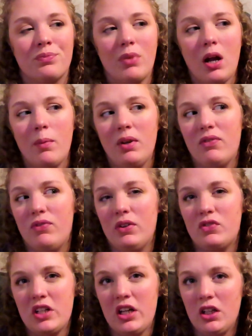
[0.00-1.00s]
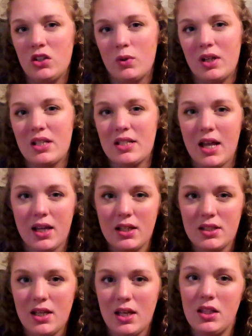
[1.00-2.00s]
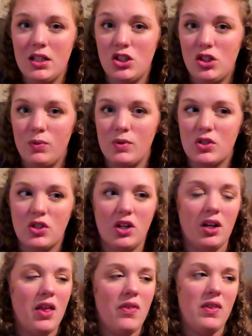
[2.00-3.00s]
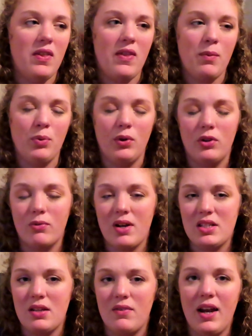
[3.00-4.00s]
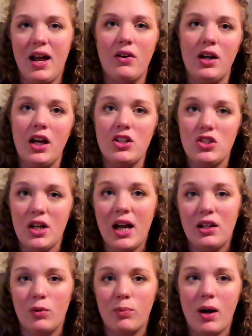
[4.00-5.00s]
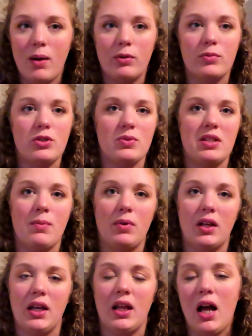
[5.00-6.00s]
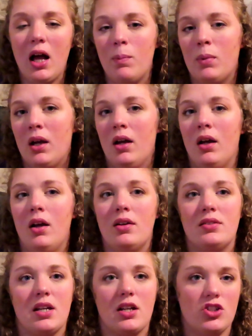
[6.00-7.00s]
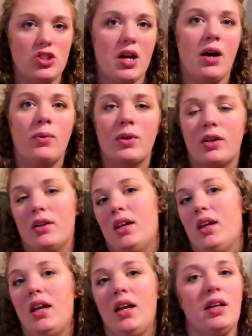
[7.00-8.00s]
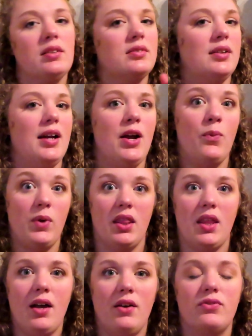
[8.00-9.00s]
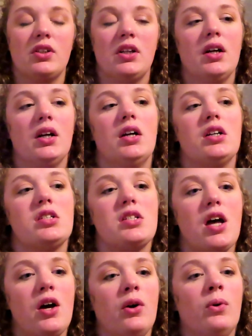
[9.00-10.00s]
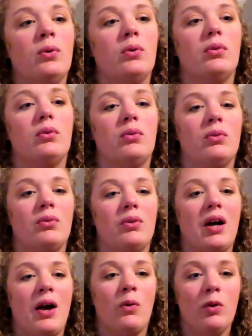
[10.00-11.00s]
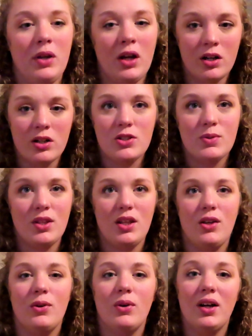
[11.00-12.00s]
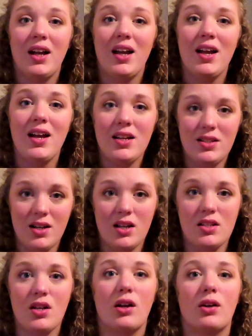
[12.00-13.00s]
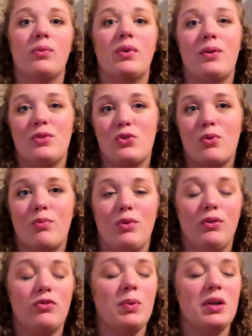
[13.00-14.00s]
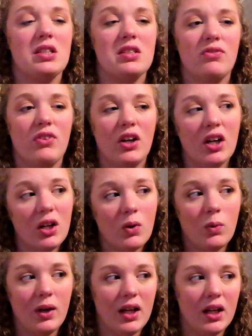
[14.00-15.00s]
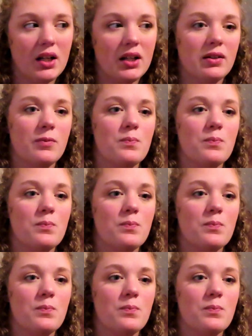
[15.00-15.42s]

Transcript: probably 15-20 seconds, and then she was good. And then they pulled the rest of it out, and she had no problem. She was able to get up, take a shower, eat, and we left. So I will be honest with you, it does hurt when it was removed, but it's very quick,